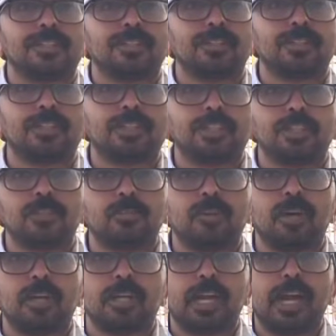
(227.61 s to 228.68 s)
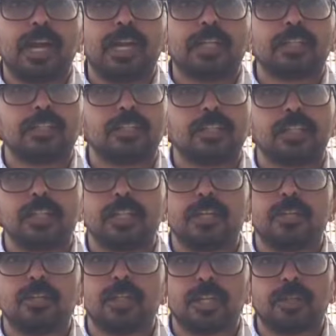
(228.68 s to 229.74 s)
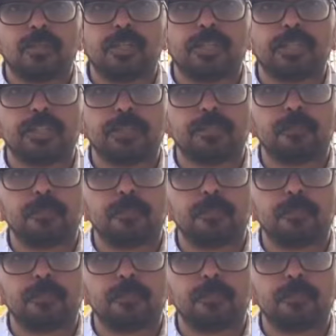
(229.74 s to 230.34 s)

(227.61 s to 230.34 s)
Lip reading: So this is what adds to the equation.